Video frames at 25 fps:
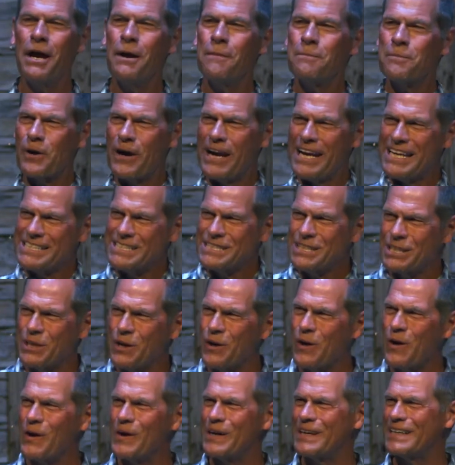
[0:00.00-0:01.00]
Praise the
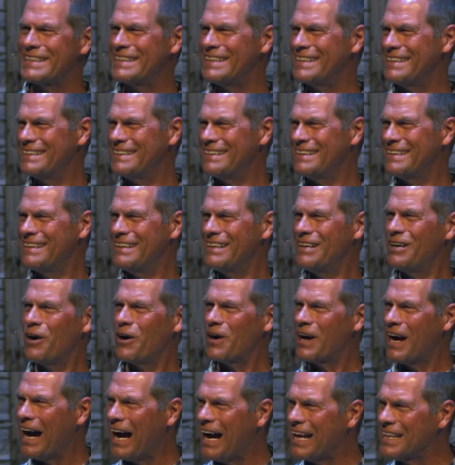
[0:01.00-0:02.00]
Lord,
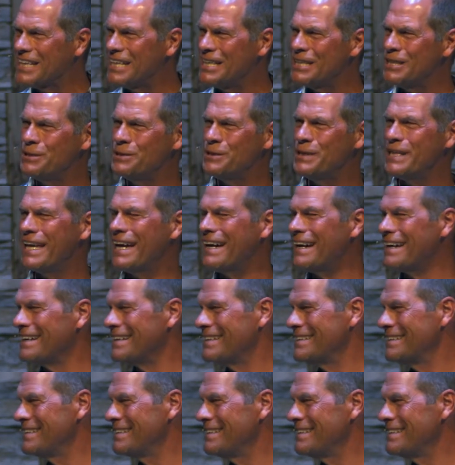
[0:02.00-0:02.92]
or hallelujah,